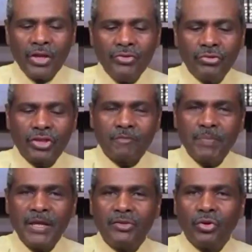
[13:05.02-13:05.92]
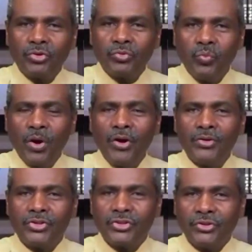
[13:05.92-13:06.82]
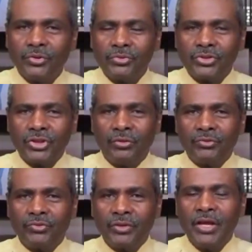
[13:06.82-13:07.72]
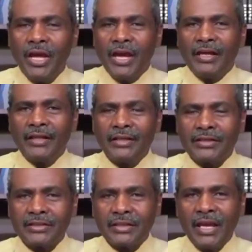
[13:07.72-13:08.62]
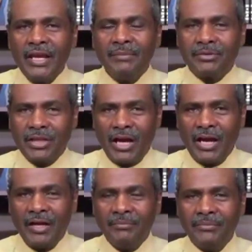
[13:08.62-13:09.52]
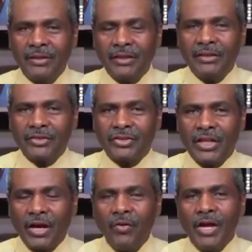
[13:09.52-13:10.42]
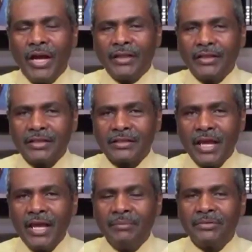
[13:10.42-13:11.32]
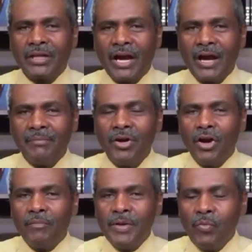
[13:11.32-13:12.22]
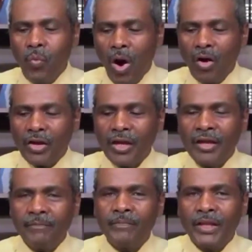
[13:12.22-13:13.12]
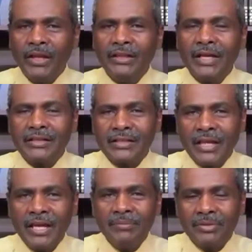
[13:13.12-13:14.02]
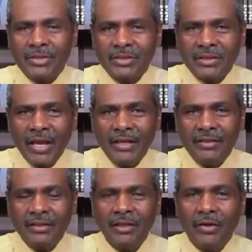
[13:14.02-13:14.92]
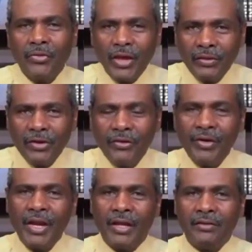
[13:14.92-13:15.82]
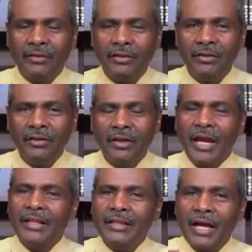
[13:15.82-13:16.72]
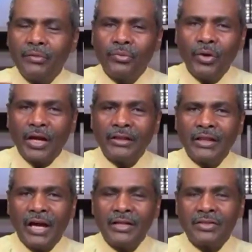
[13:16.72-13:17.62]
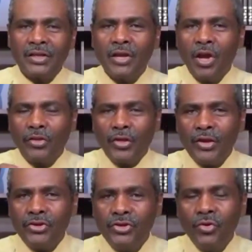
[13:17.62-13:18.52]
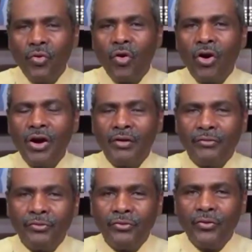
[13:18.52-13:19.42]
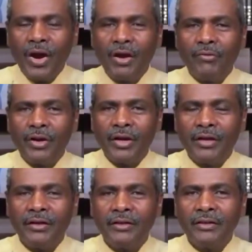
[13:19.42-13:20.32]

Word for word: can you speak those words to those children and at the same time, get this now, at the same time be walking in that same state that they're in and not recognizing that you are a very